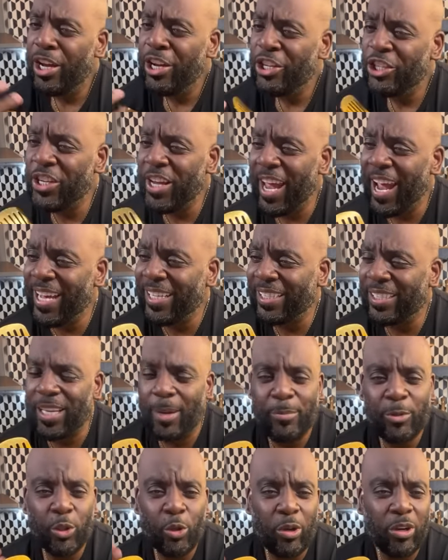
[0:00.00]
she had
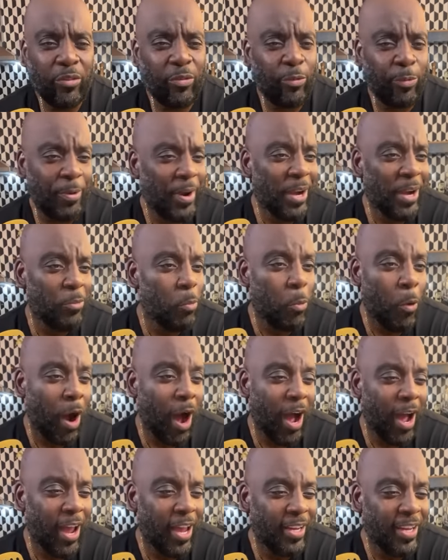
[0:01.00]
some sort of red
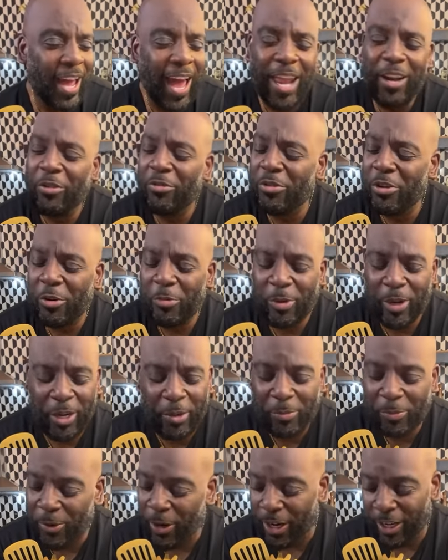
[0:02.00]
wine. I don't know what
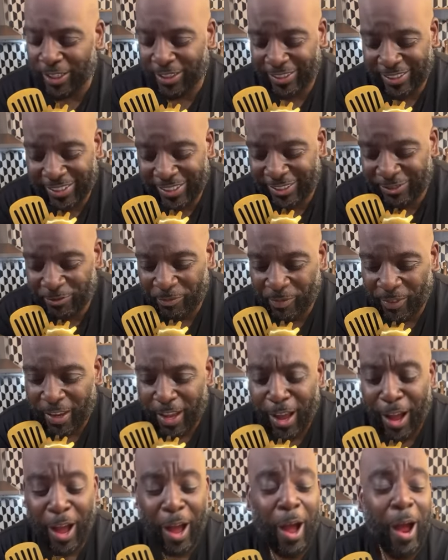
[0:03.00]
it was.
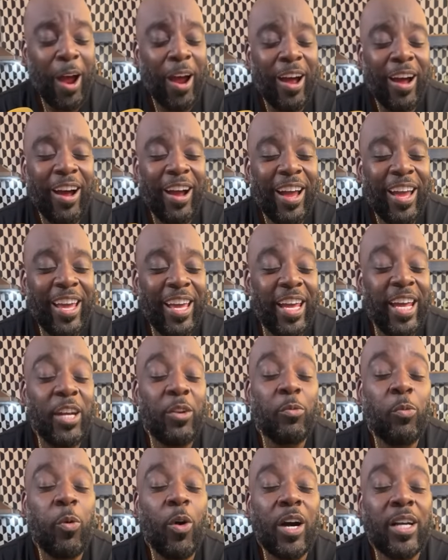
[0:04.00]
It
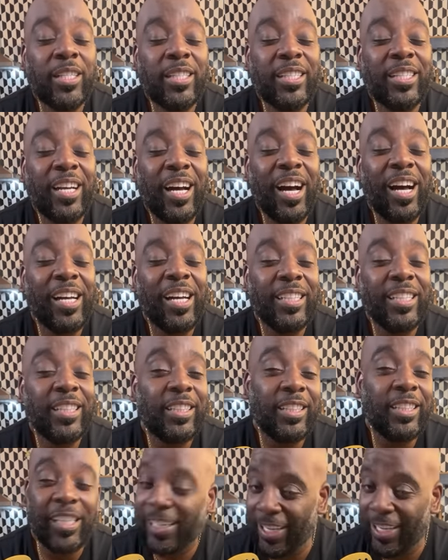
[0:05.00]
was
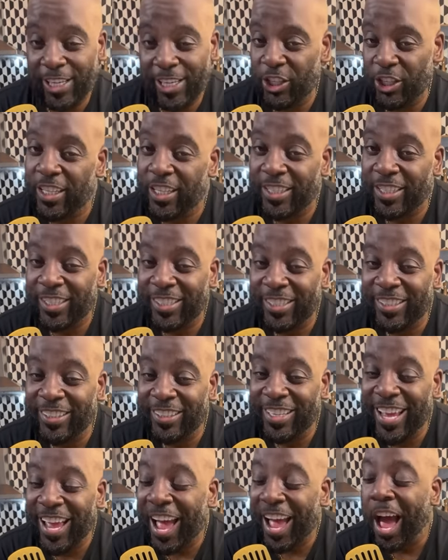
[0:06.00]
delicious.
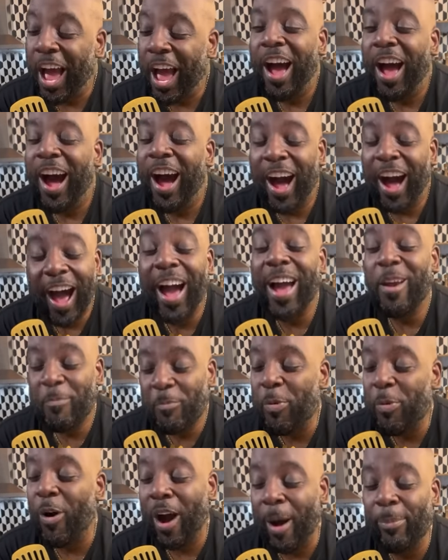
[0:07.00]
I
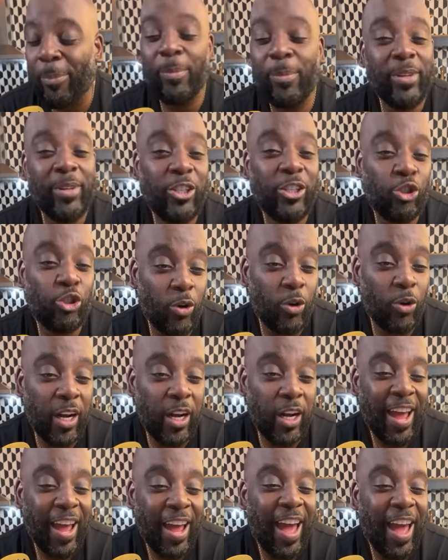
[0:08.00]
probably drunk
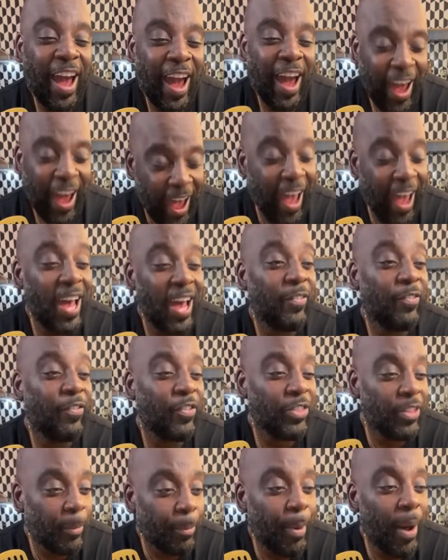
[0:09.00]

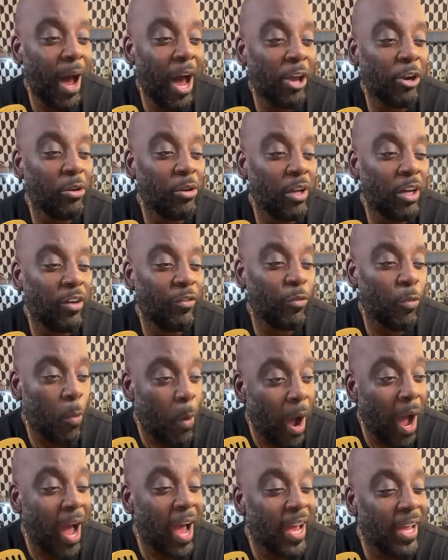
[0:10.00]
half the bottle of
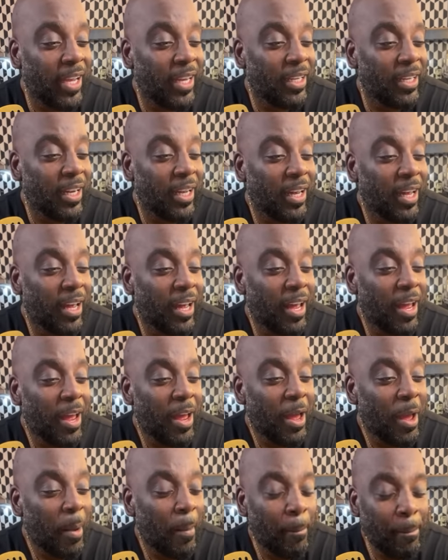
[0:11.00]
wine
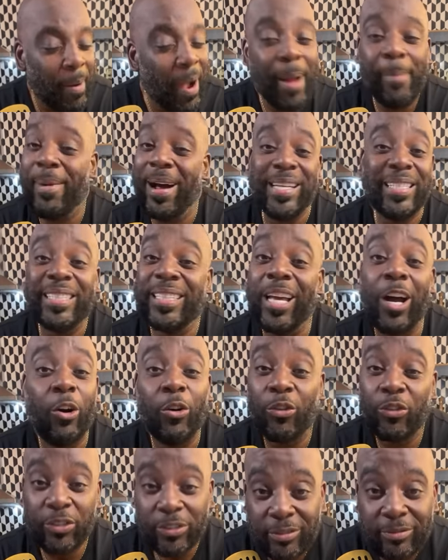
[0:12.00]
by myself.
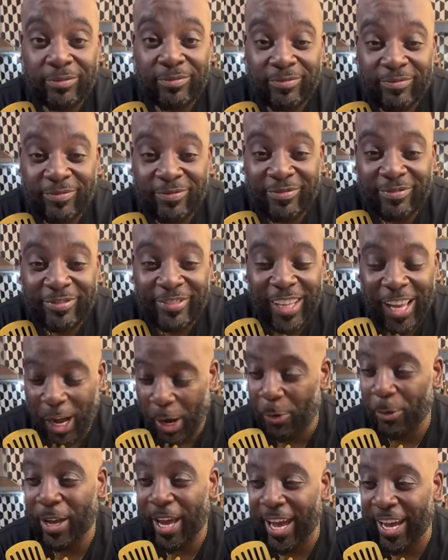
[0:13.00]

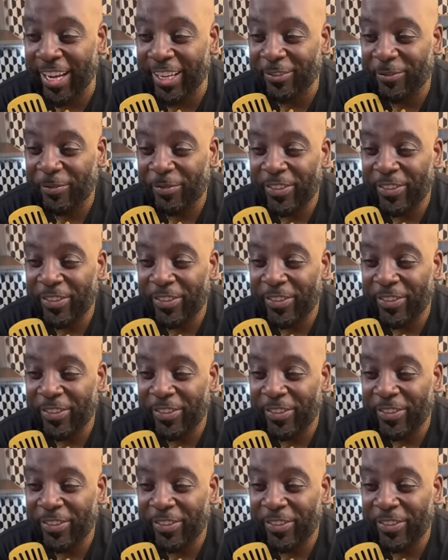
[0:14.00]
Okay?